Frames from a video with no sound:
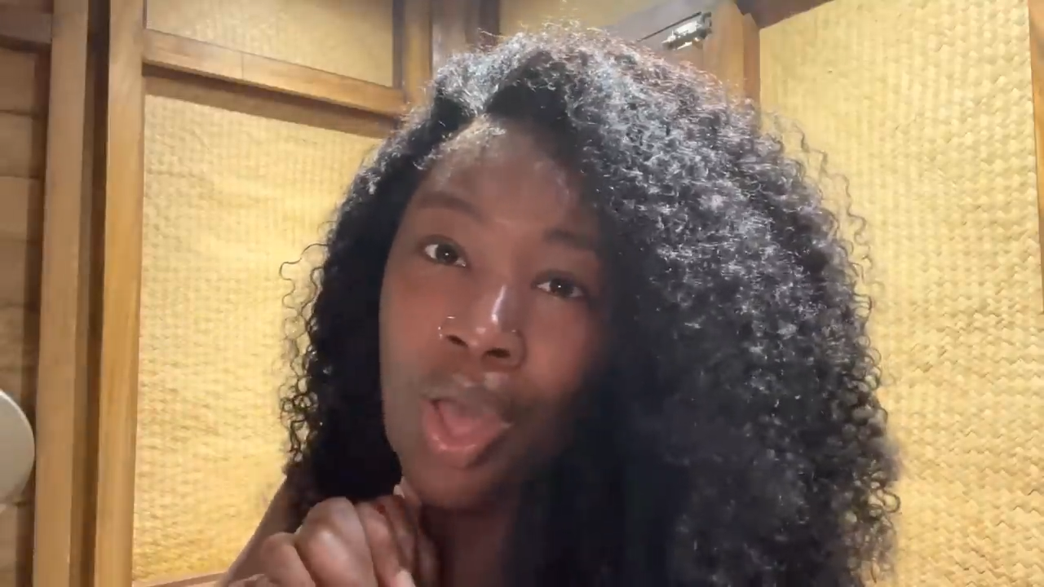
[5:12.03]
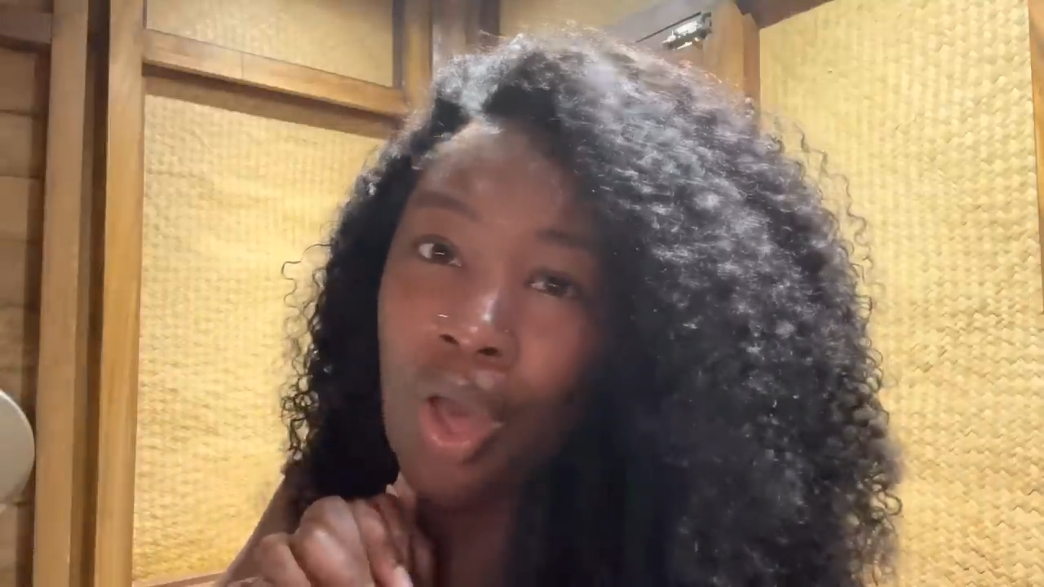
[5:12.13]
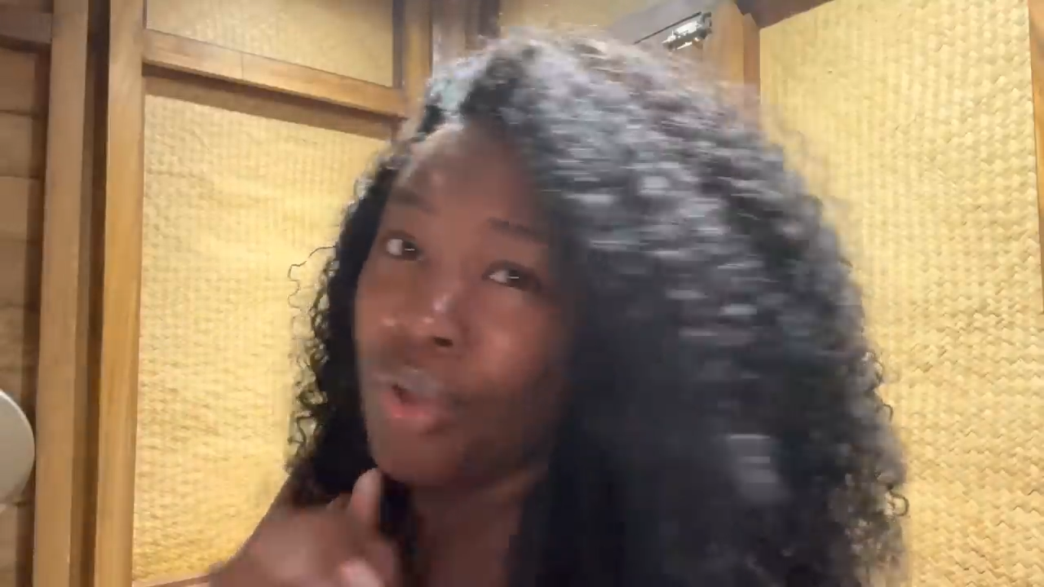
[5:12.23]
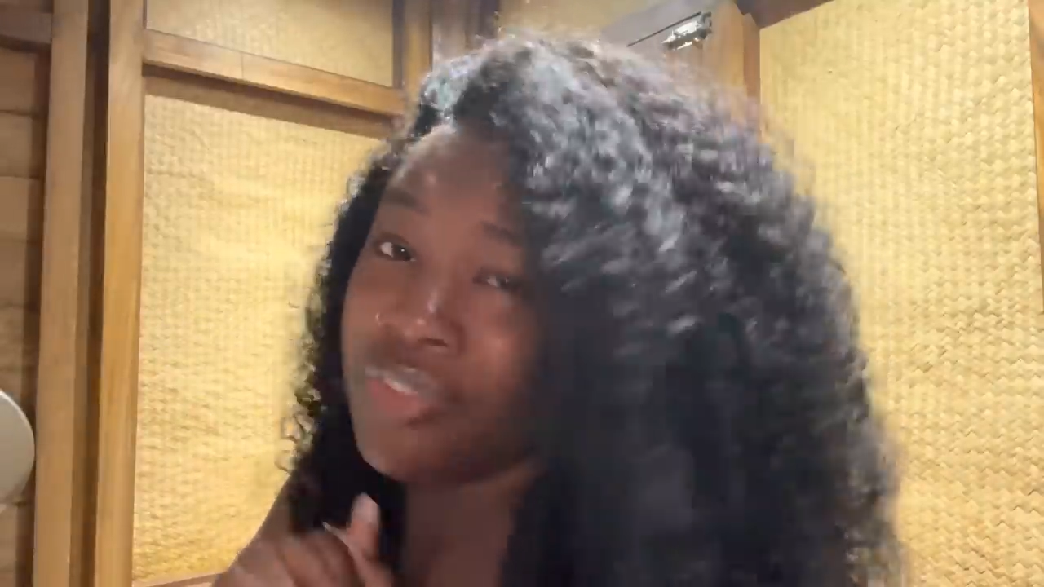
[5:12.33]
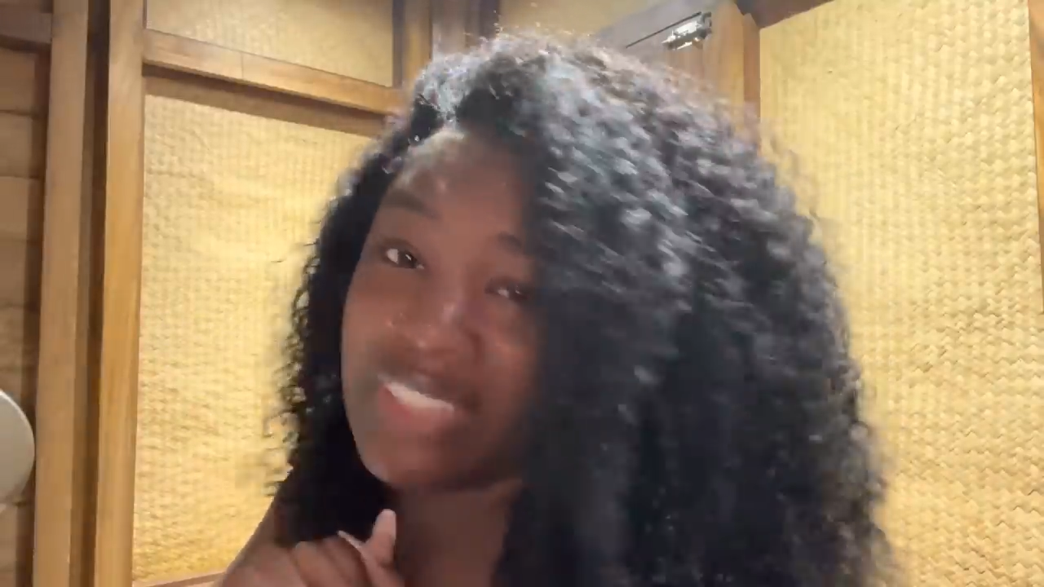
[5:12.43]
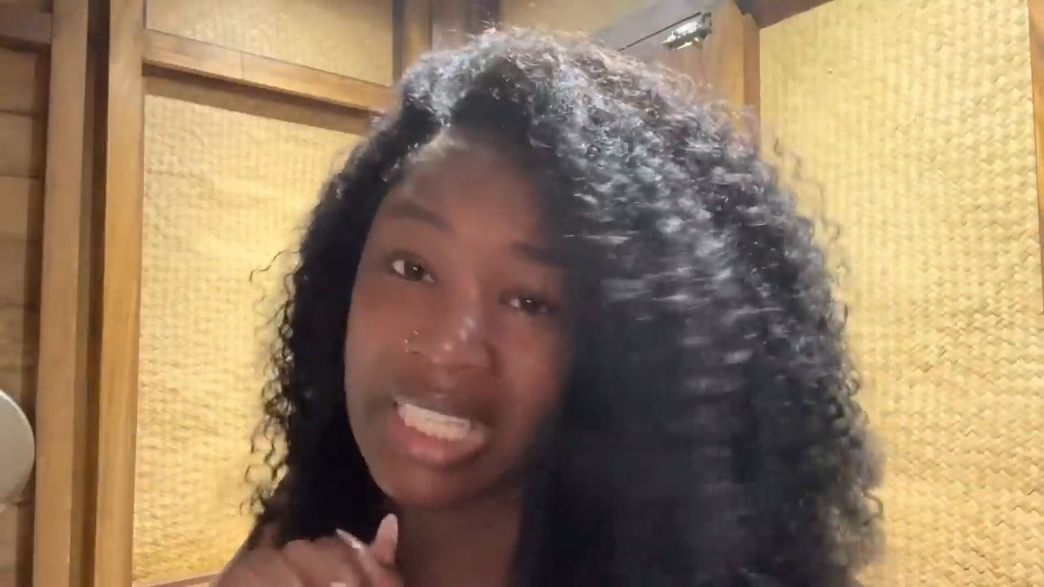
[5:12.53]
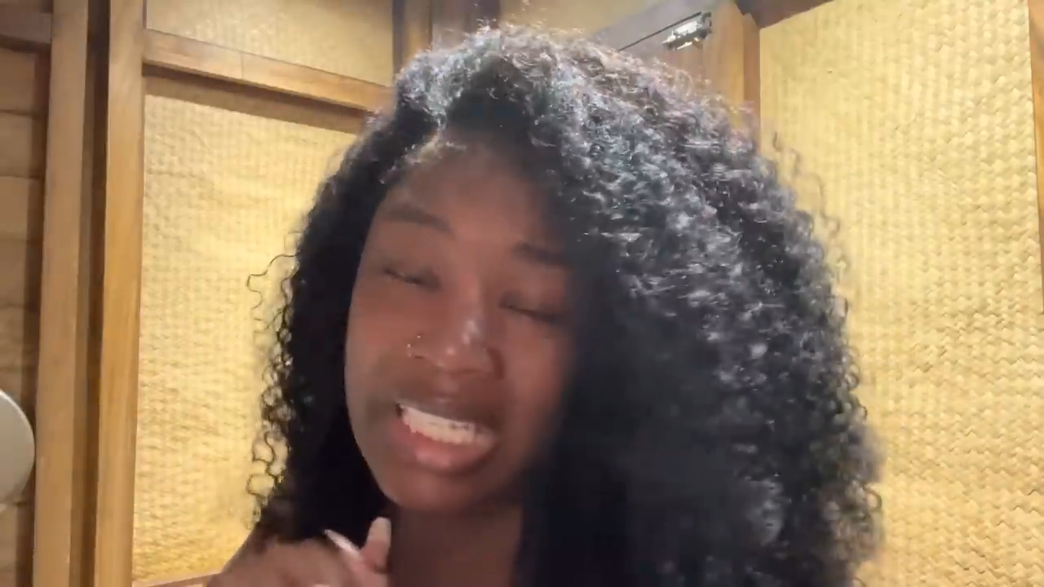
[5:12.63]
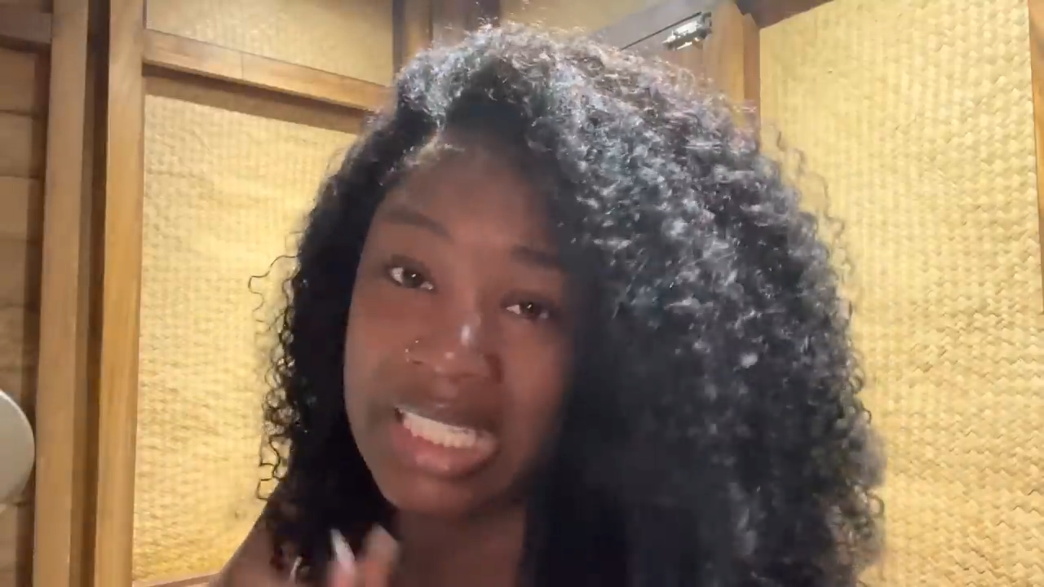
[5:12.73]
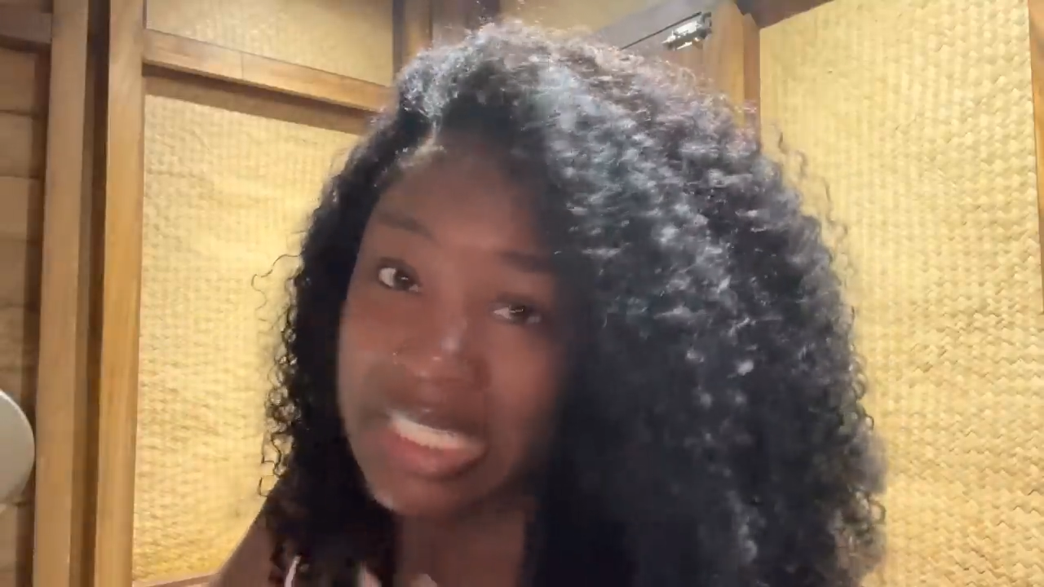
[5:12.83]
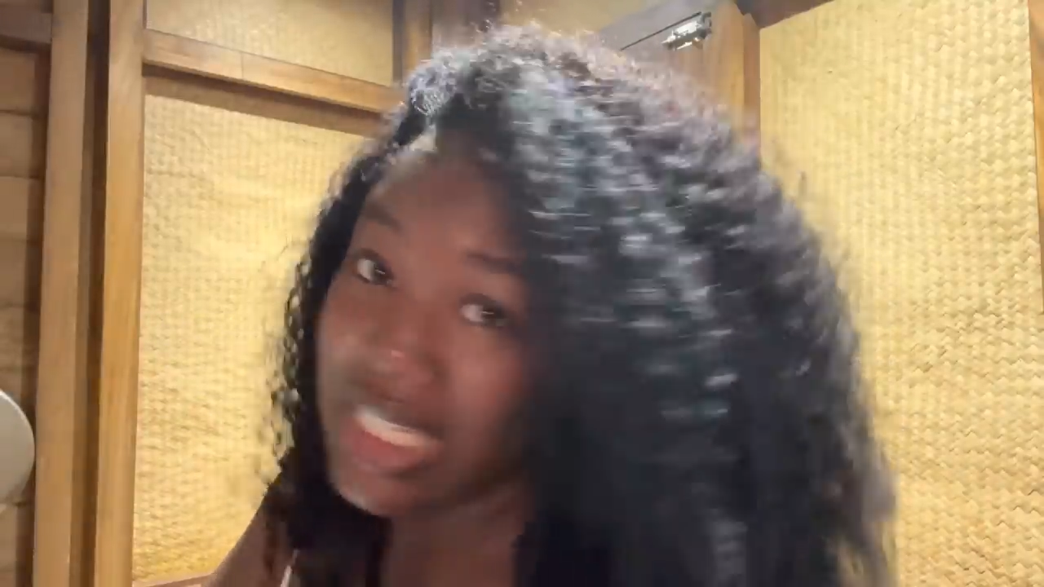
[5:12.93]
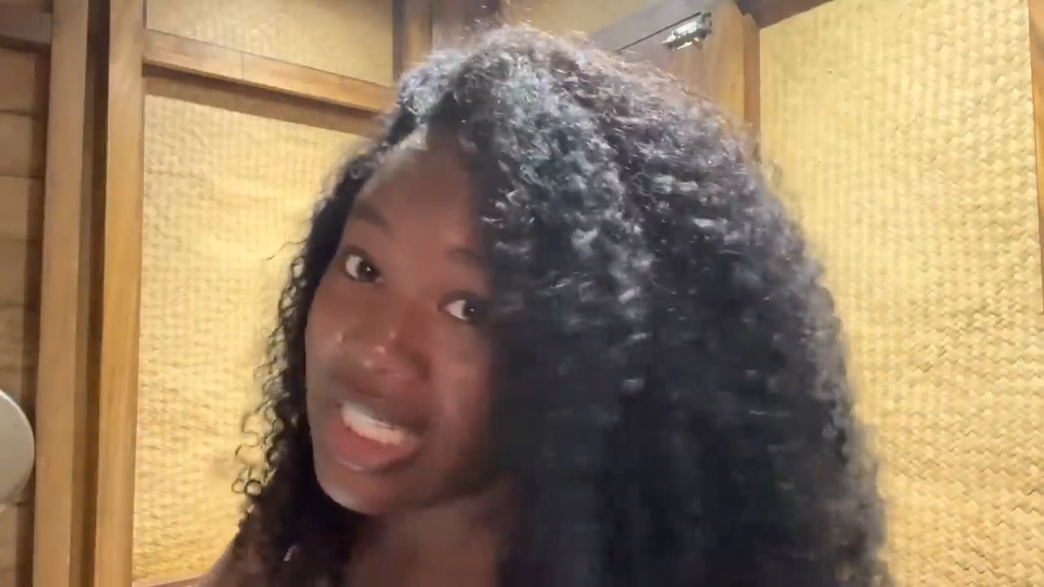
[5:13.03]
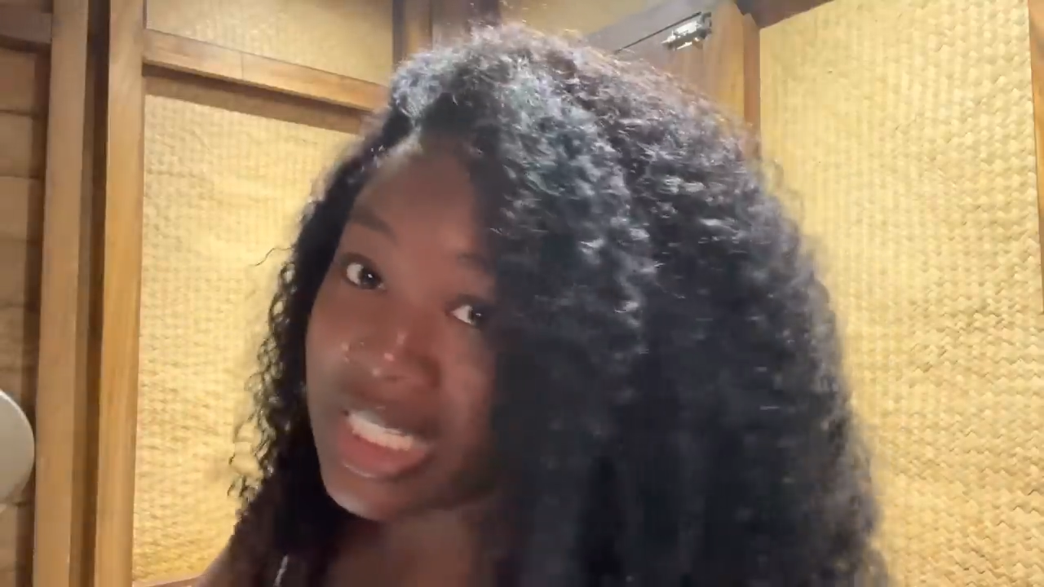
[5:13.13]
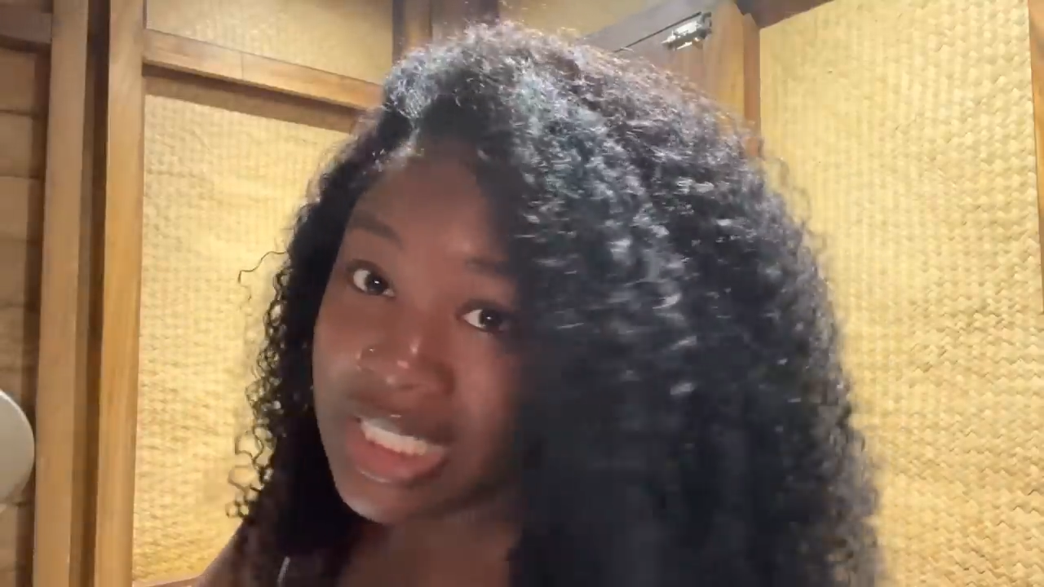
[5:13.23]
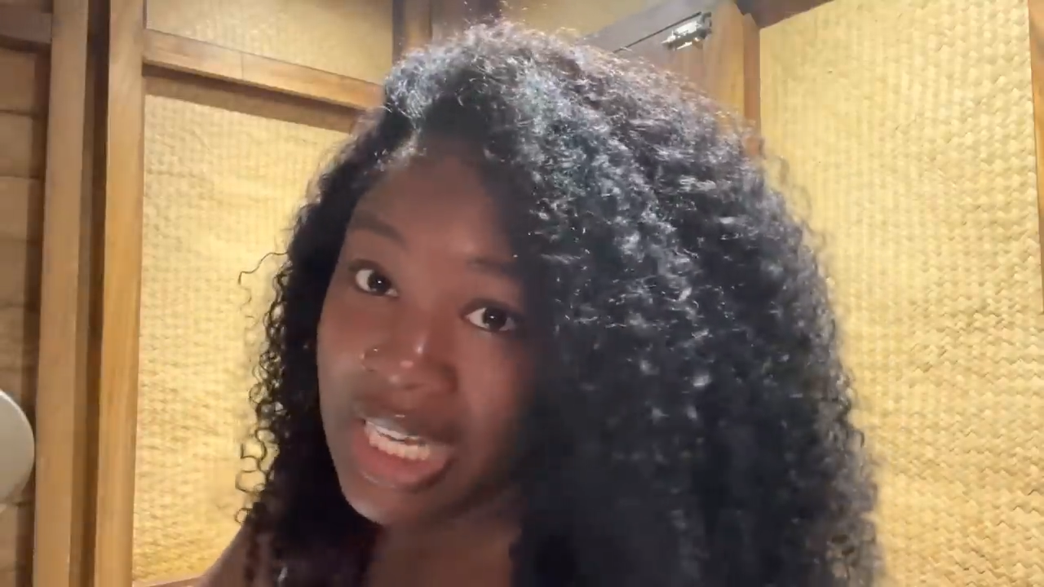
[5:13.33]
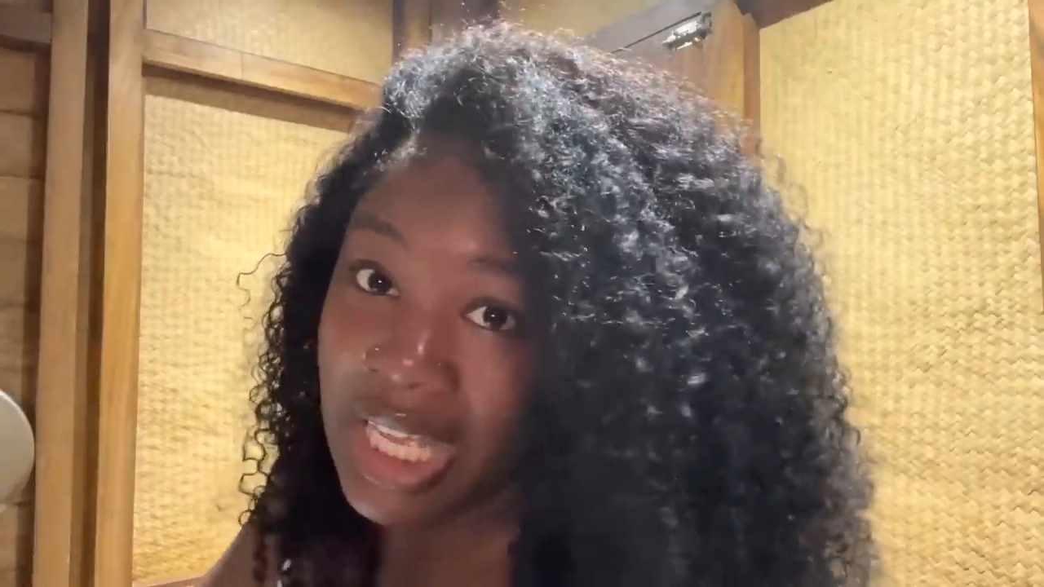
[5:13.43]
hopefully it's lit
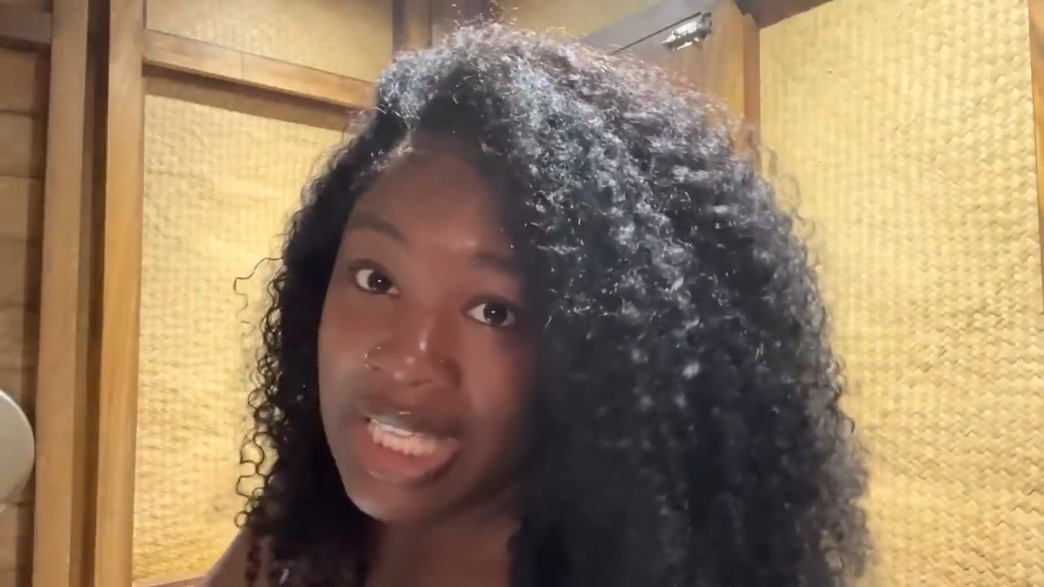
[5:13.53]
because today